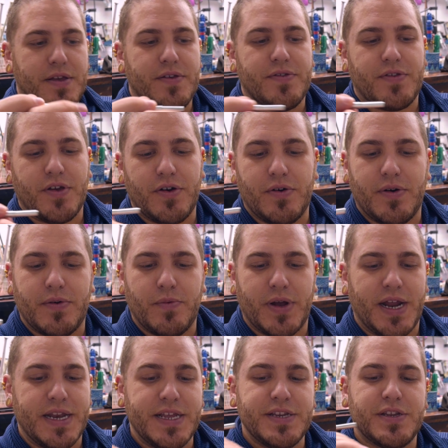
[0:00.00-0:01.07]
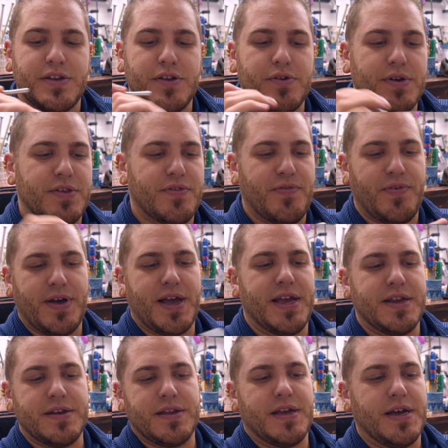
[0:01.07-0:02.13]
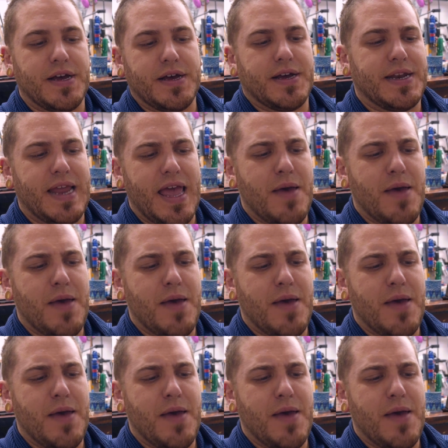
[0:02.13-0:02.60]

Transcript: So what I need to do is find an